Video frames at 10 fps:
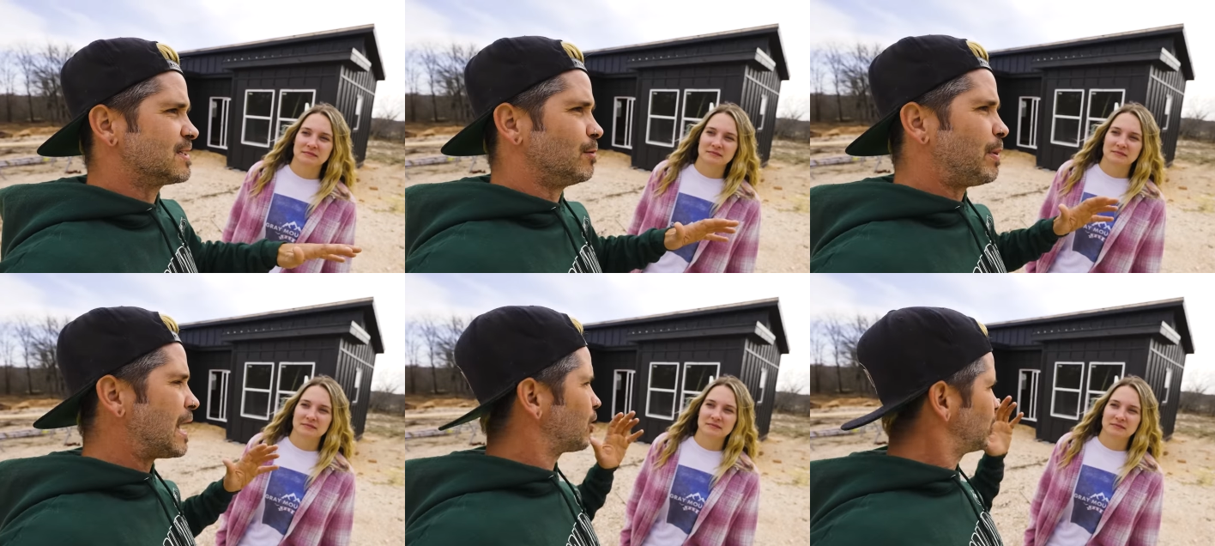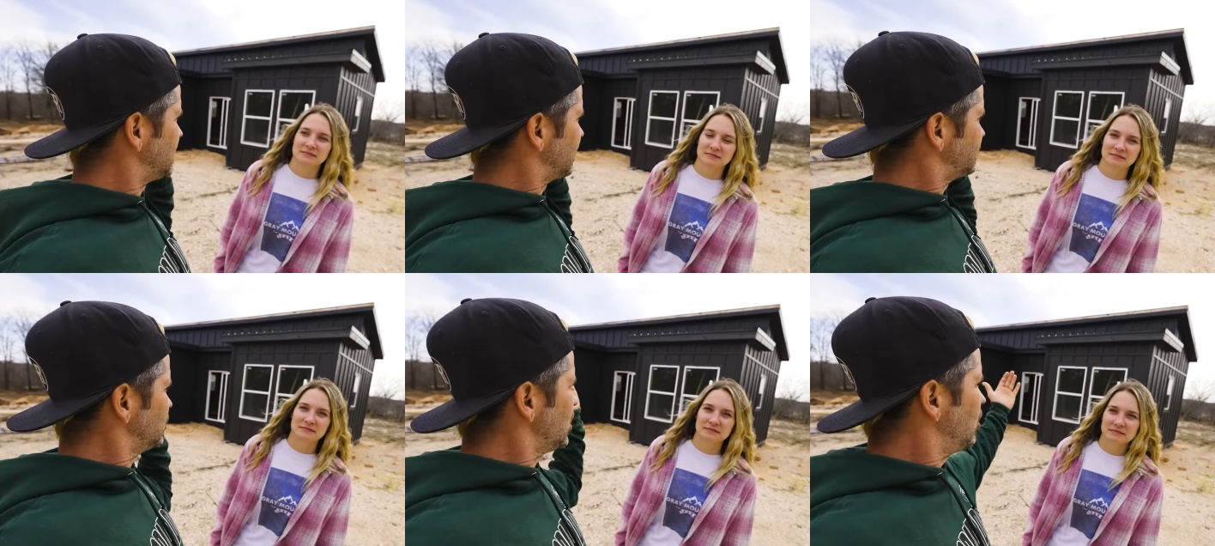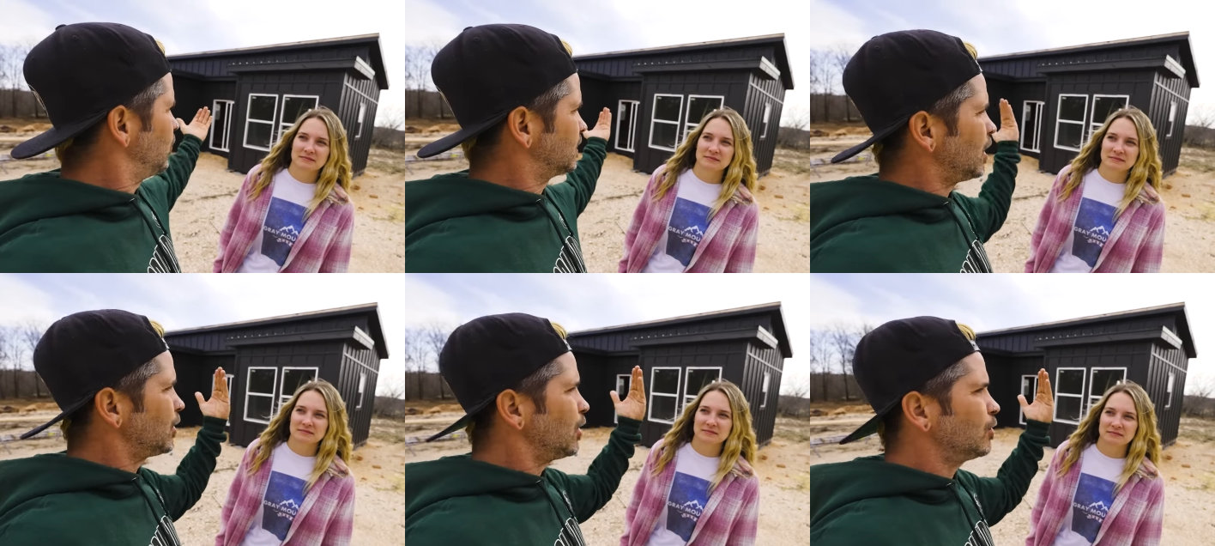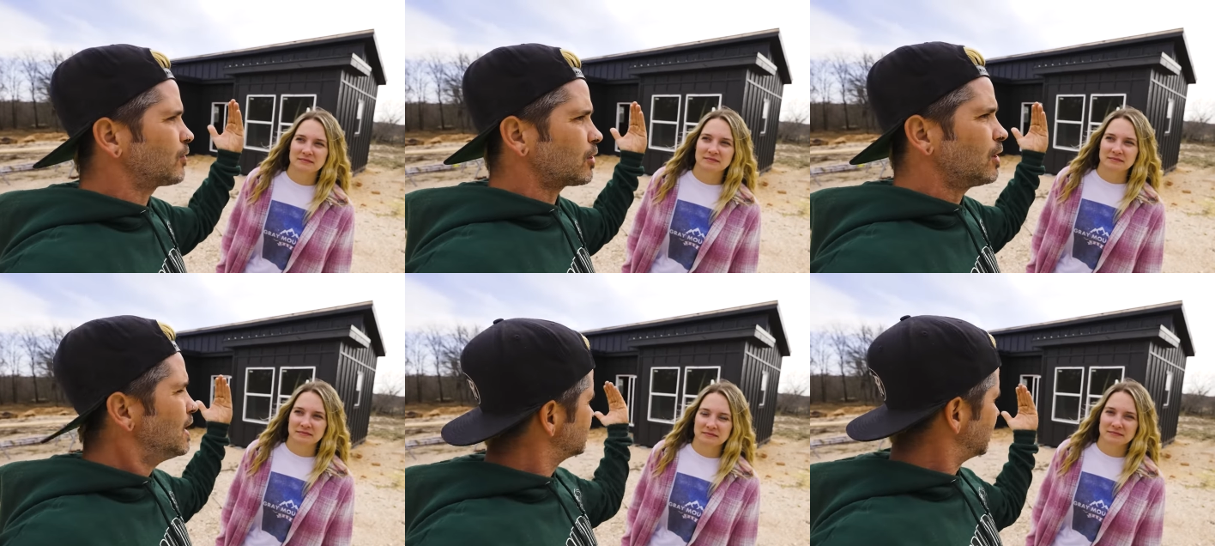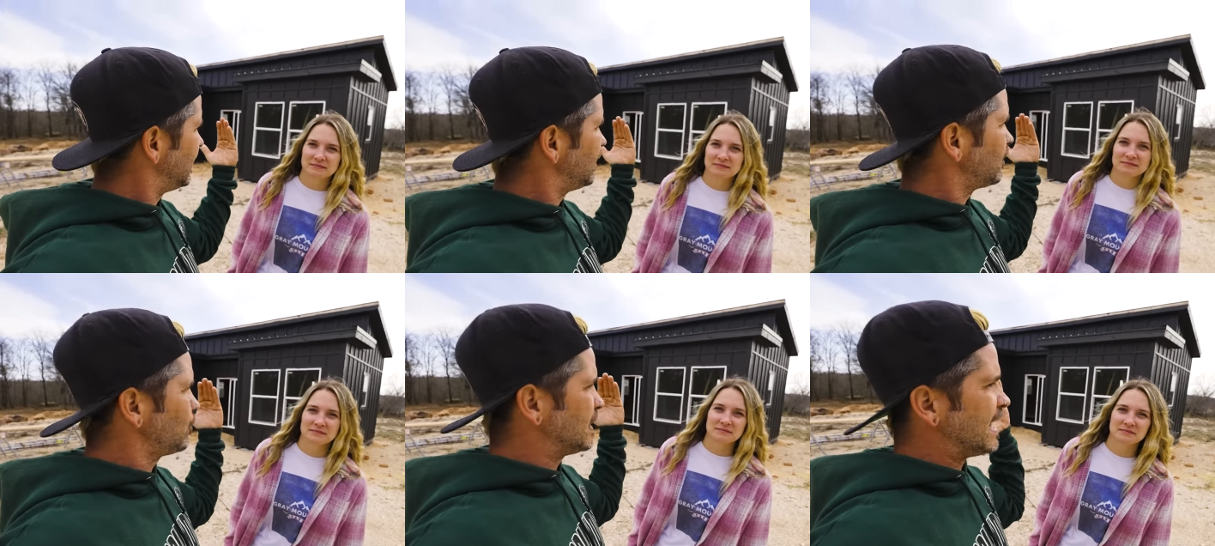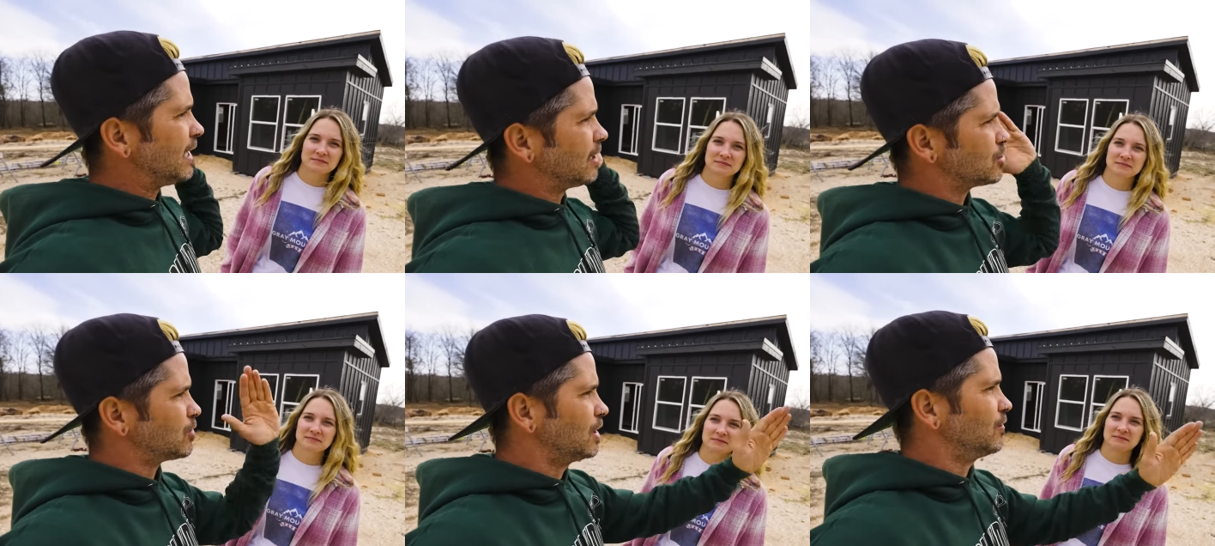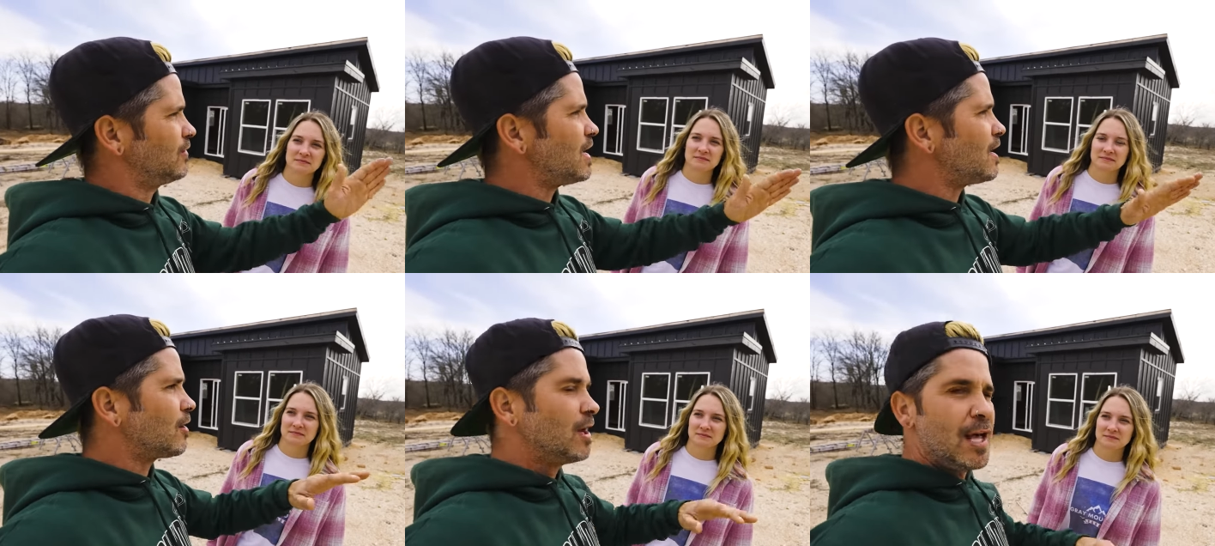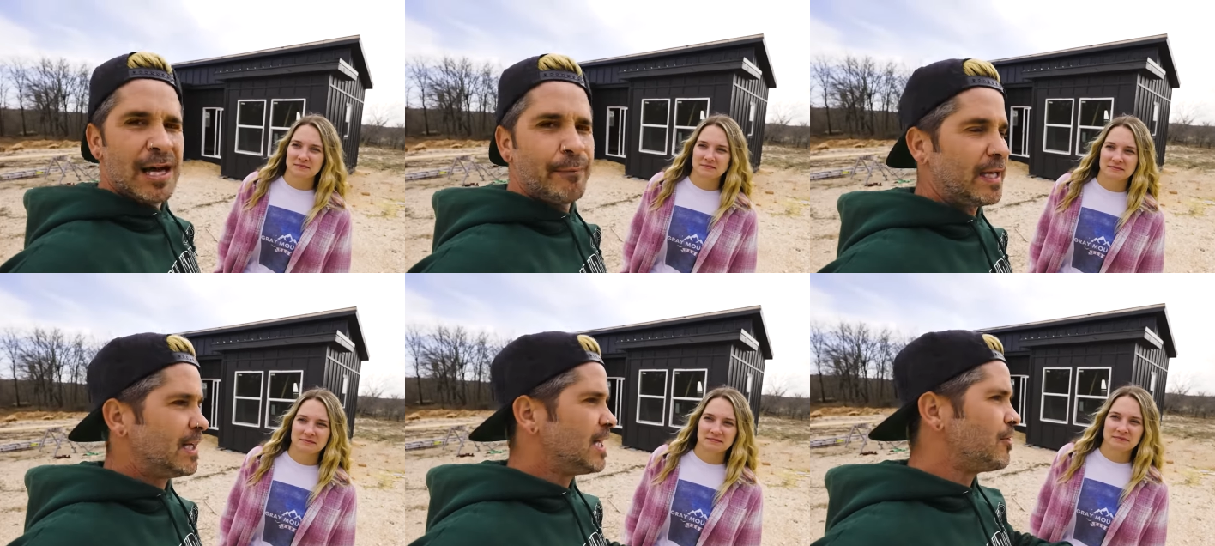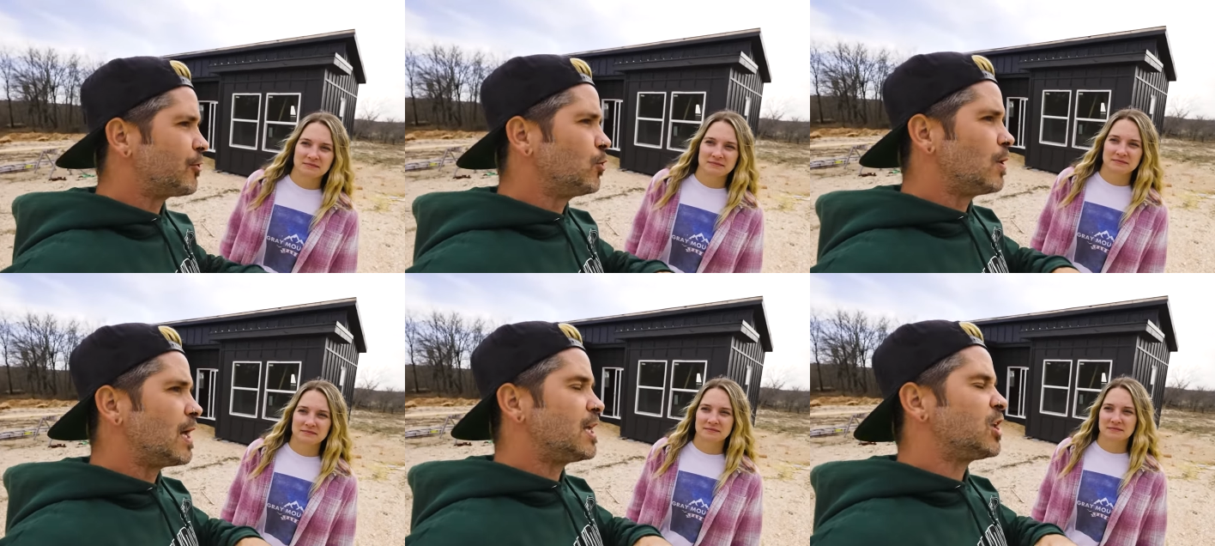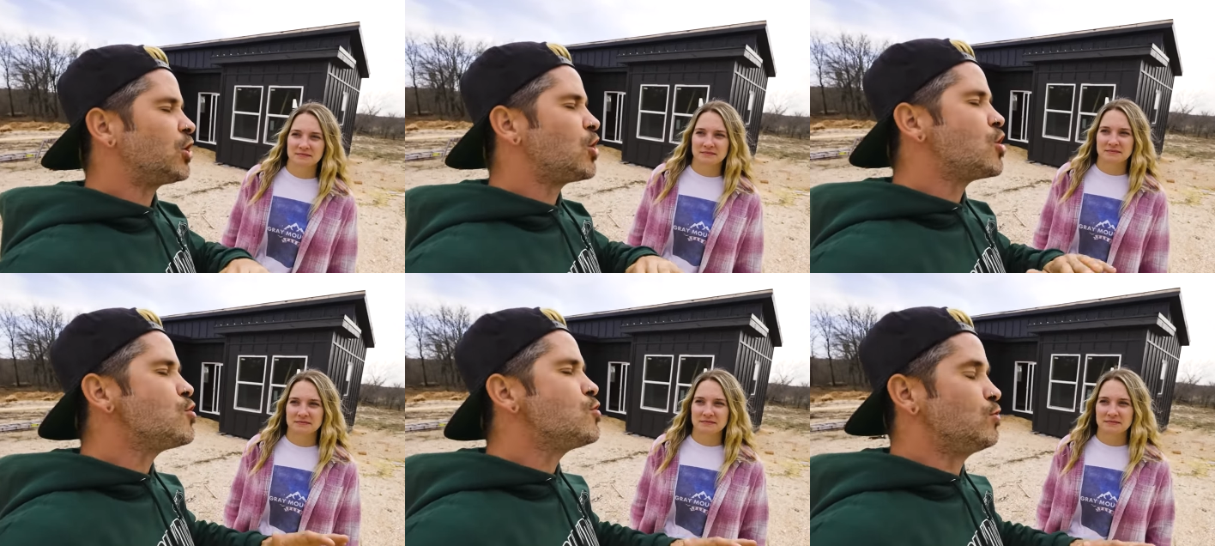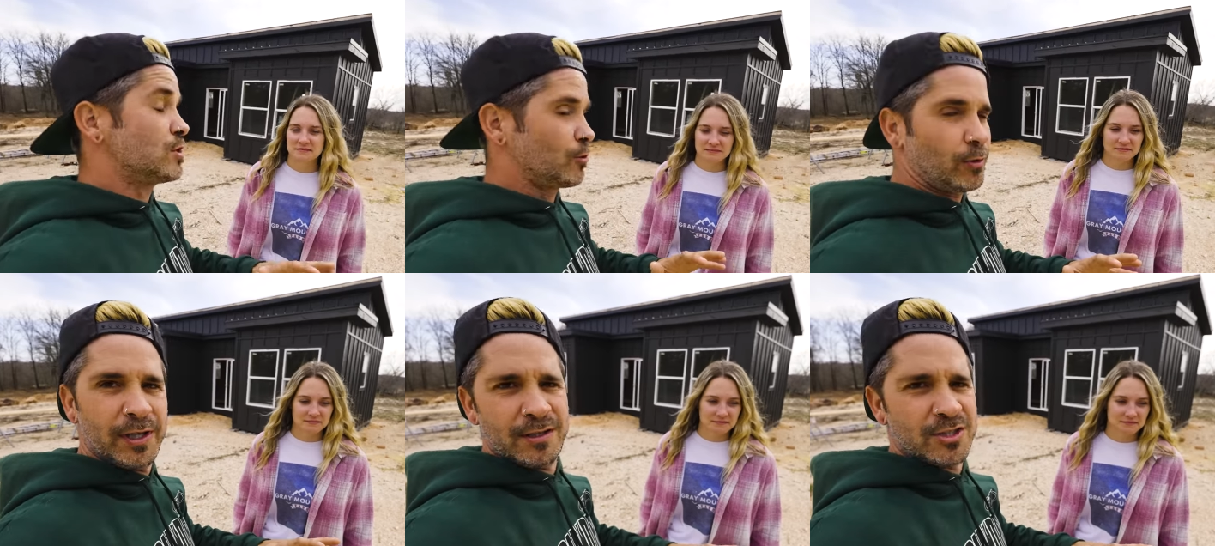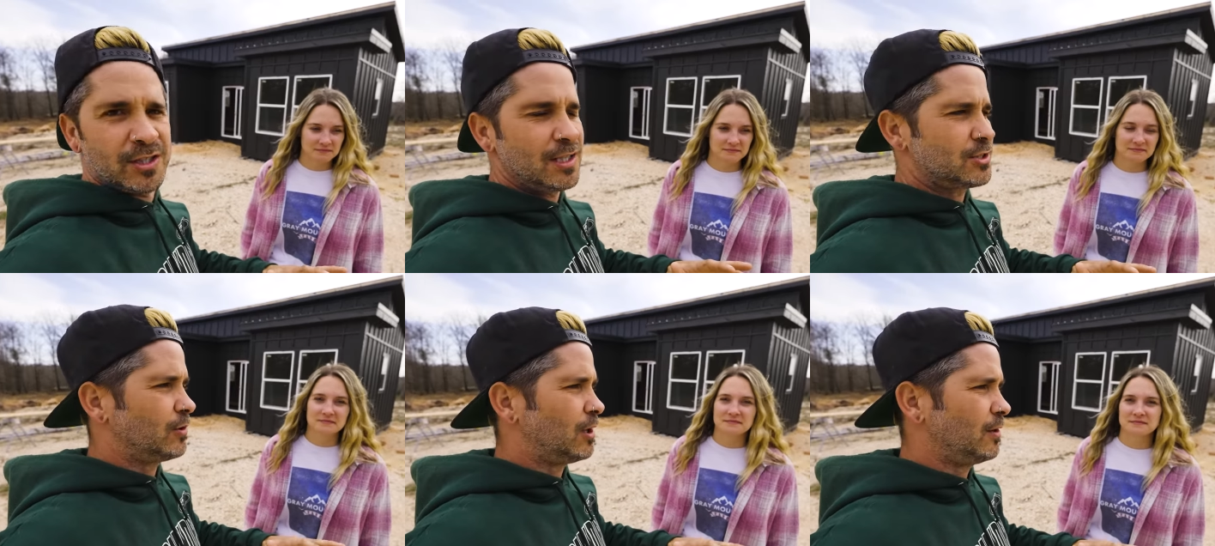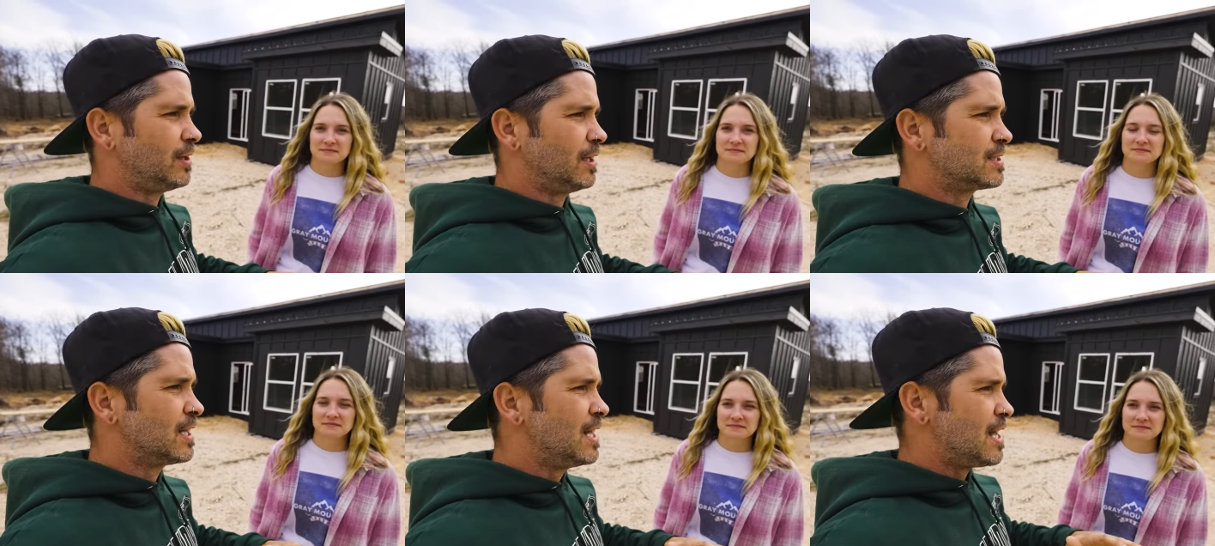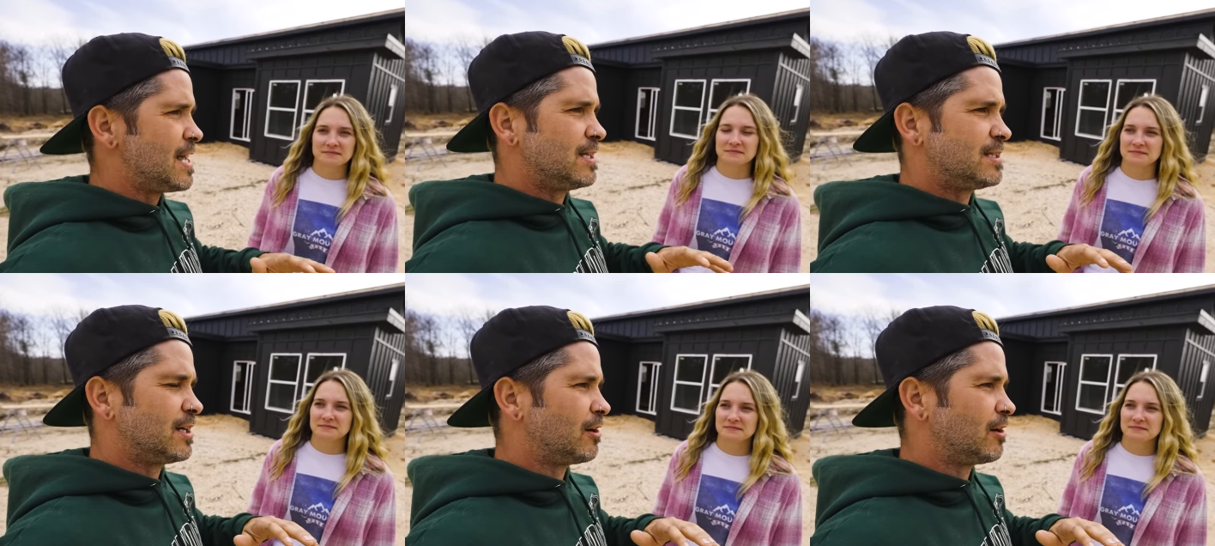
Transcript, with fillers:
Speaker 1: the power would have to go and cut over to here we can't cut straight over there i mean it threw a huge wrench into all this and uh,